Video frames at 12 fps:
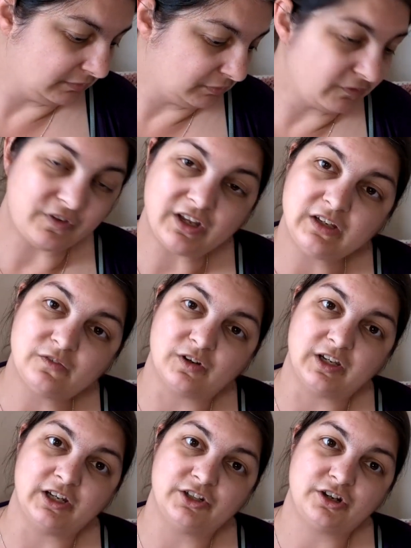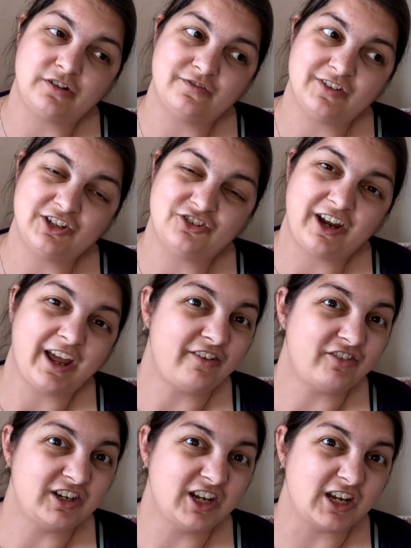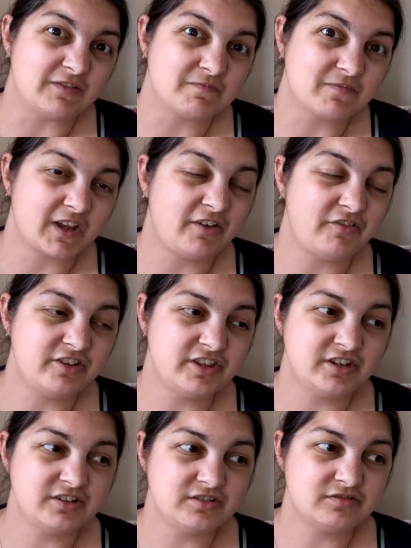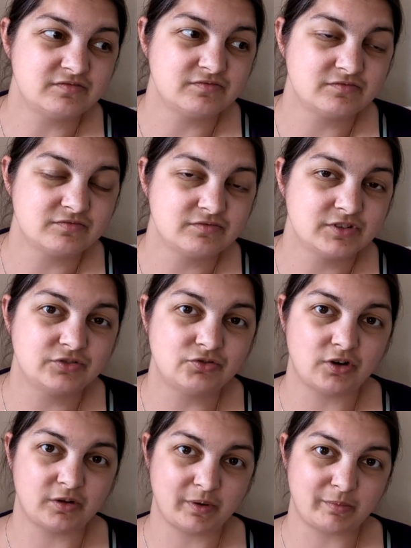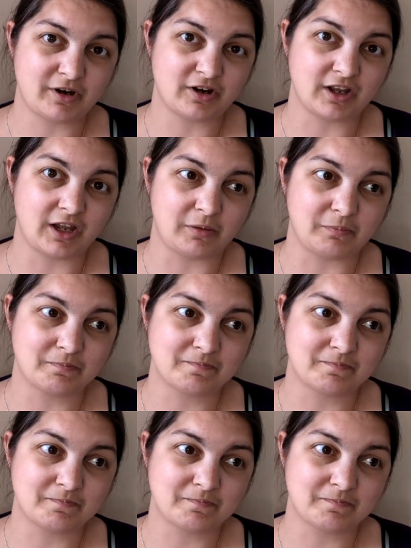But thankfully, I don't think I have any, other than the Roloway Monkey.